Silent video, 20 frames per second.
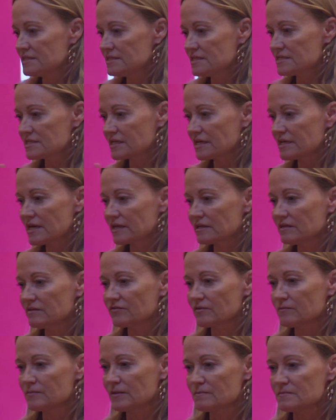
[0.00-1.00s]
disconnected
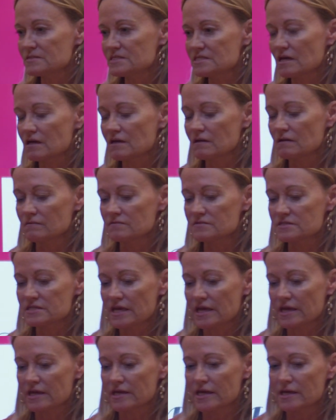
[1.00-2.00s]
from themselves,
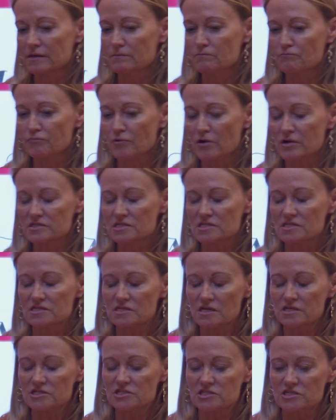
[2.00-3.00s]
and it brought
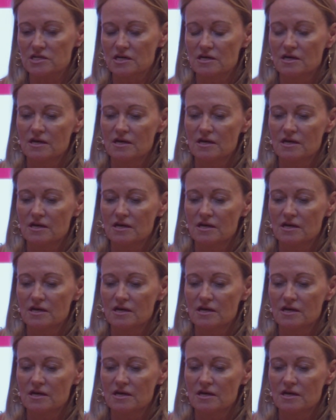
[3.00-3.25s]
such